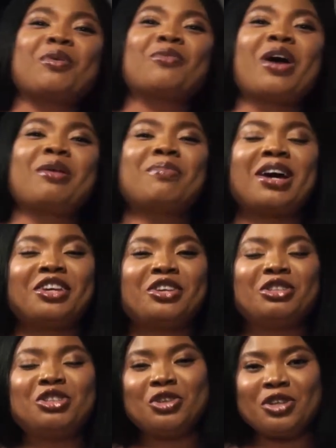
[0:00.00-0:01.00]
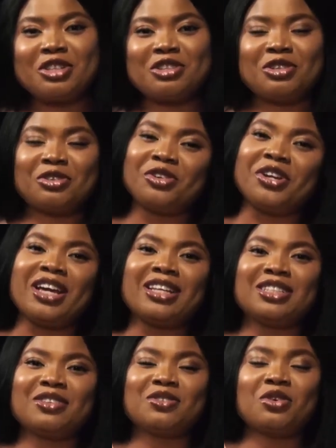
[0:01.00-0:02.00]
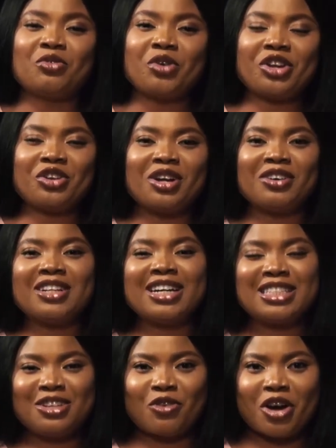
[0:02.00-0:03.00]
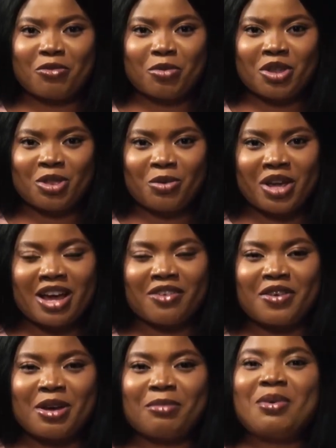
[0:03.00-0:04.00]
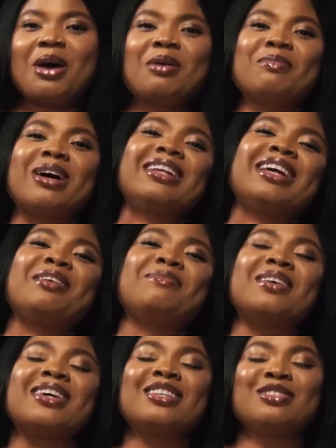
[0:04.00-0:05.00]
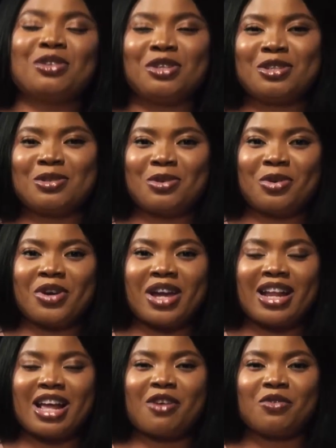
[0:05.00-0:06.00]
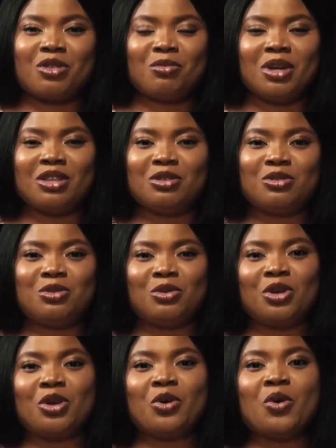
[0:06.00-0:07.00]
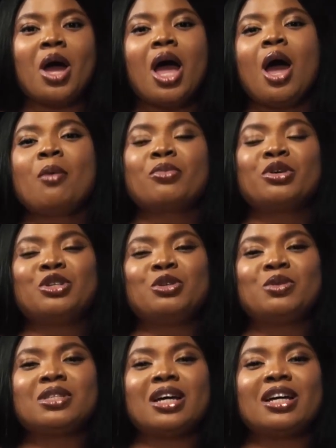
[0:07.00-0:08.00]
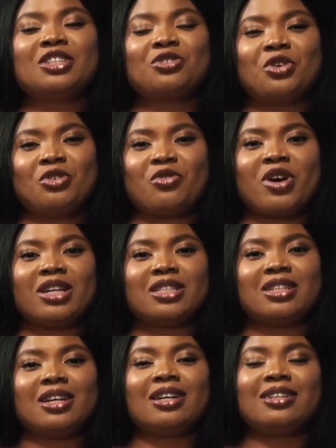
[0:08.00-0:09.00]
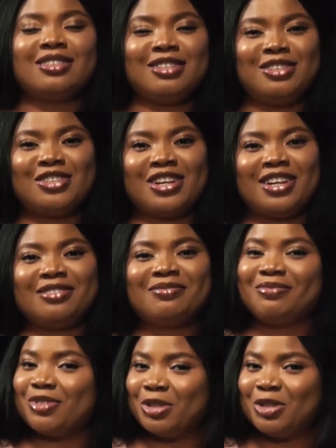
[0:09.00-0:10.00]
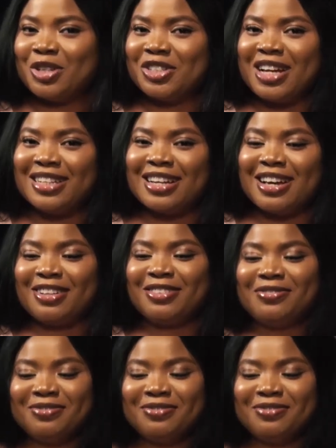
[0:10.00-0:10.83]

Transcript: be right back. You're tuned into The Creatives on RadioNow 95.3 FM. My name is Doris Okorie, and I have with me in the studio producer, screenwriter, Diche. Don't touch that dial.